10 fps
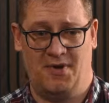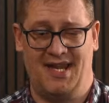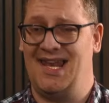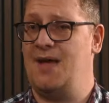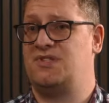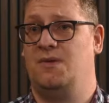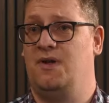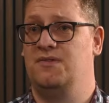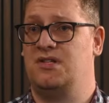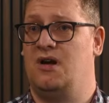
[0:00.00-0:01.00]
put your
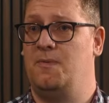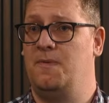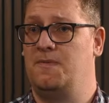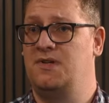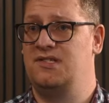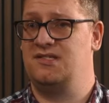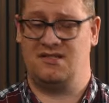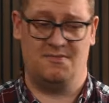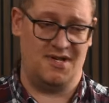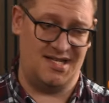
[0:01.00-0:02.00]
laptop on top because there's
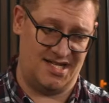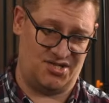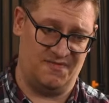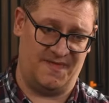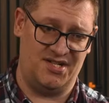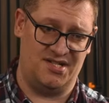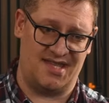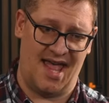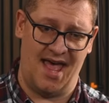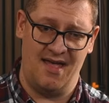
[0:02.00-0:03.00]
some additional
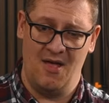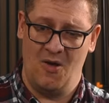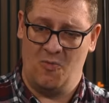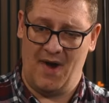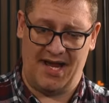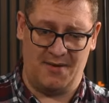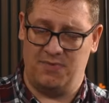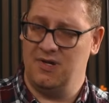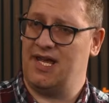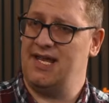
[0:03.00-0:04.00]
features there where you
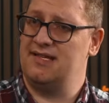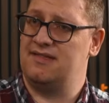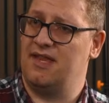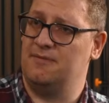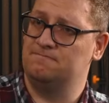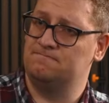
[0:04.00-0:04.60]
can plug in, isn't there?